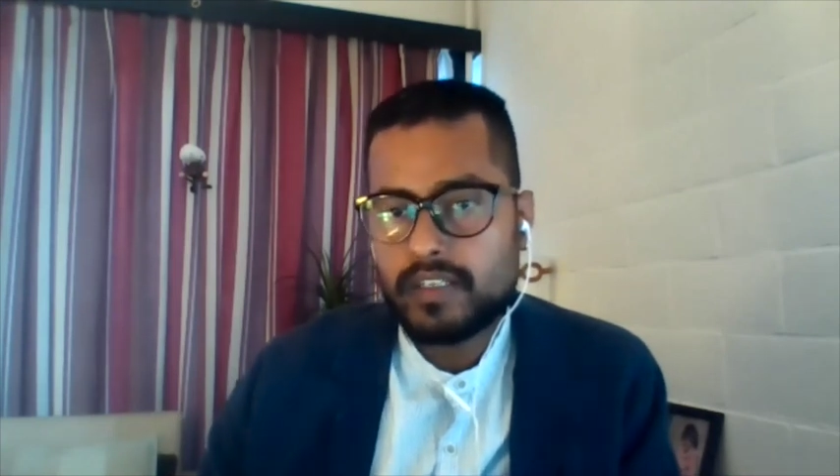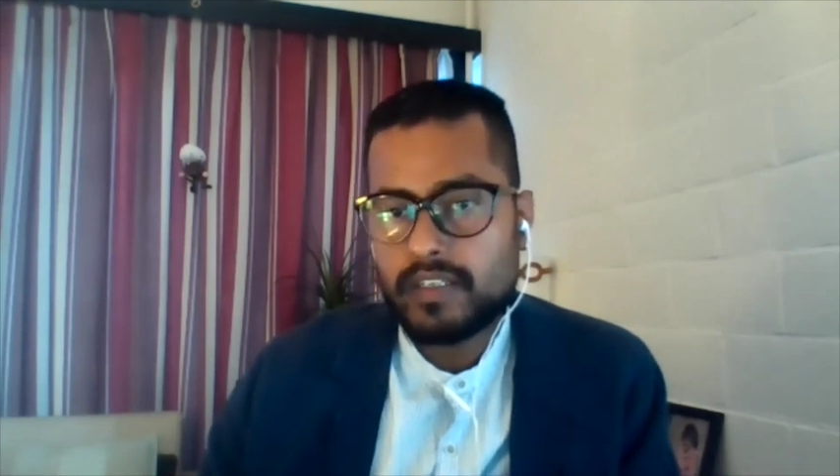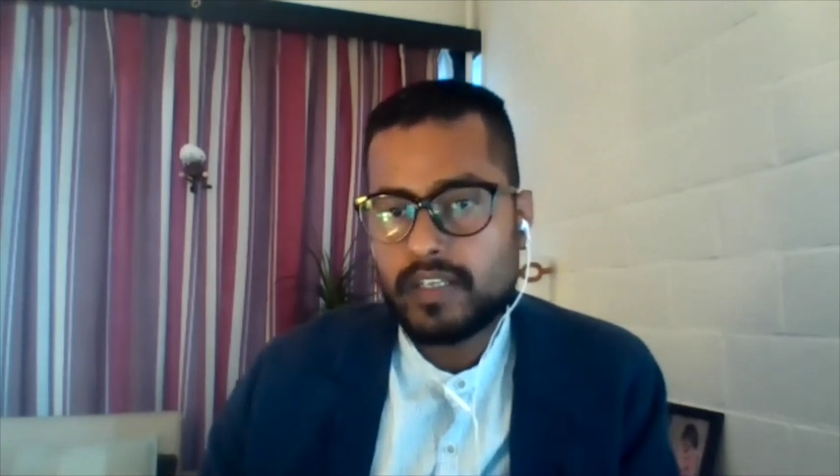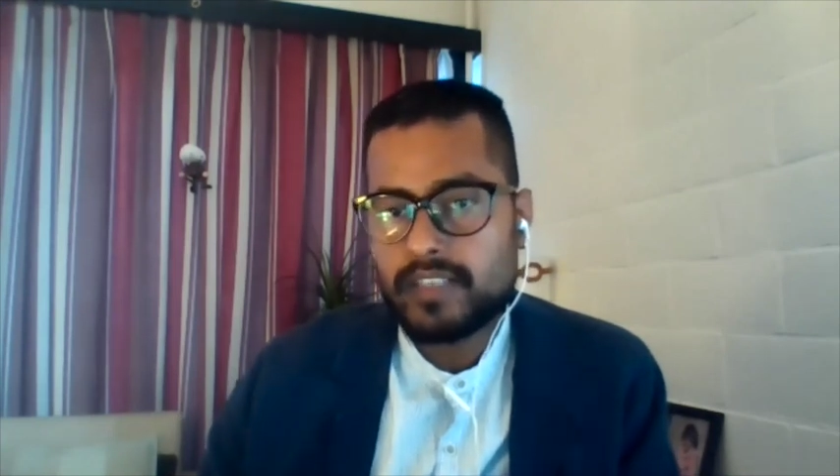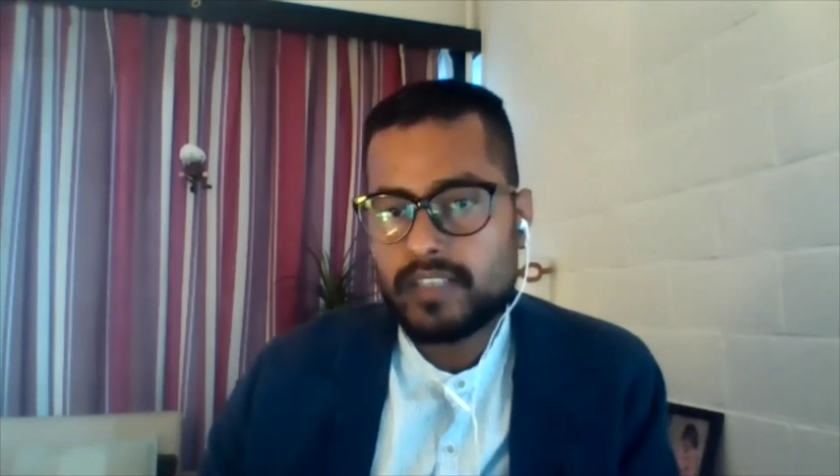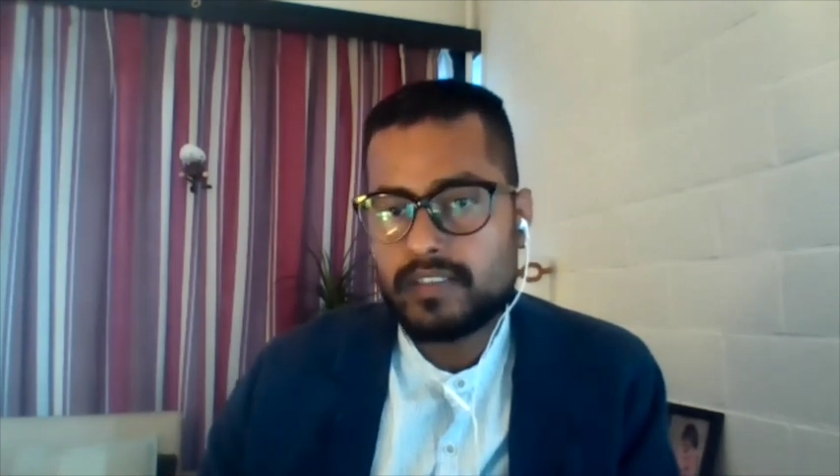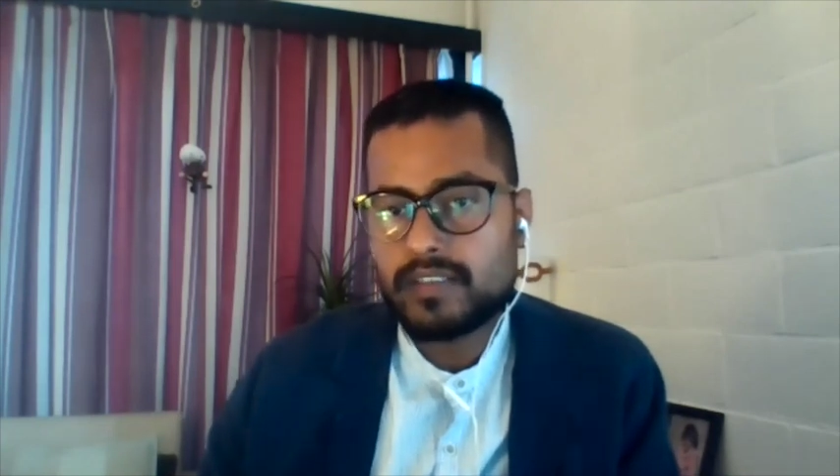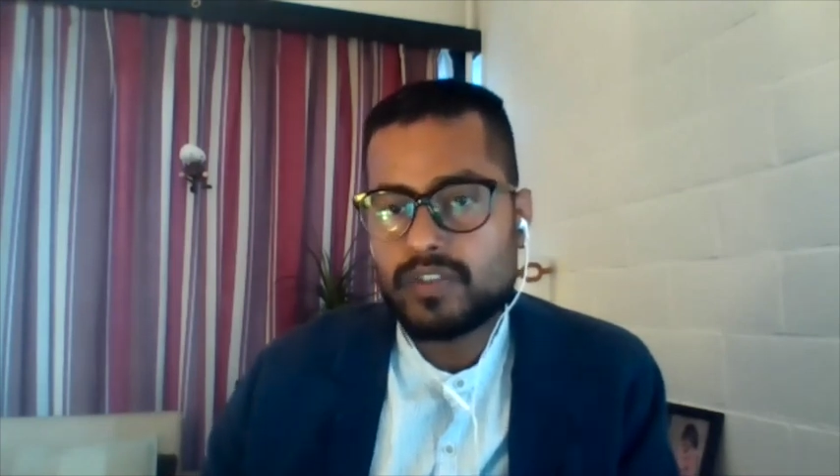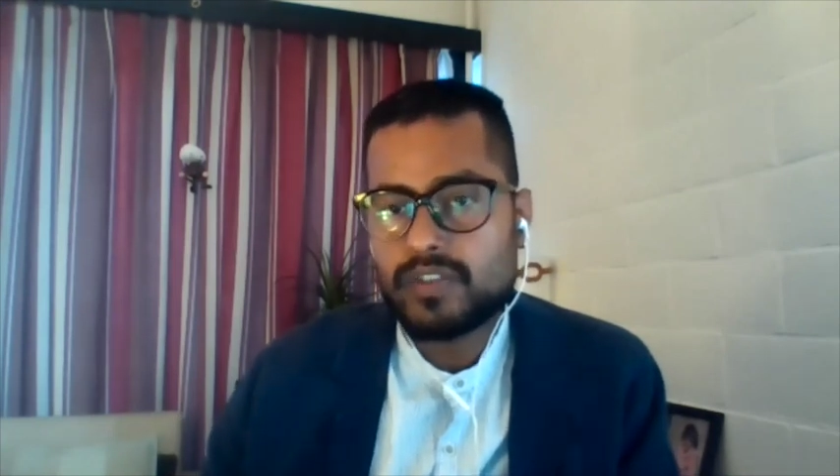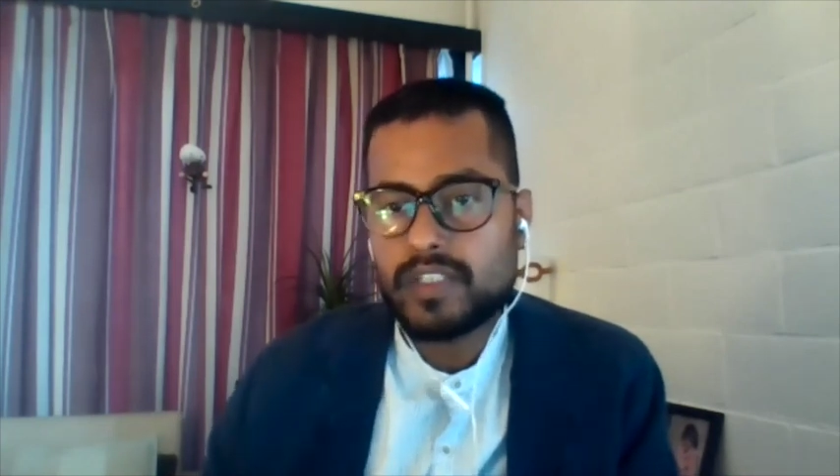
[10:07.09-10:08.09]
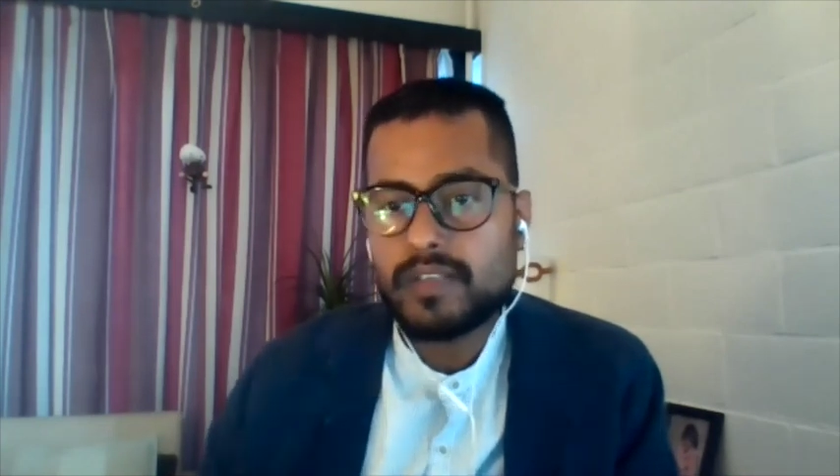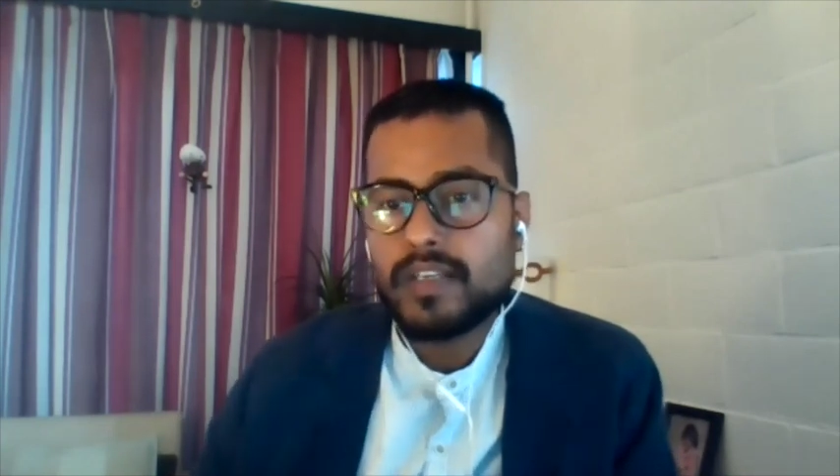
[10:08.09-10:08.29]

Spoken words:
has this question.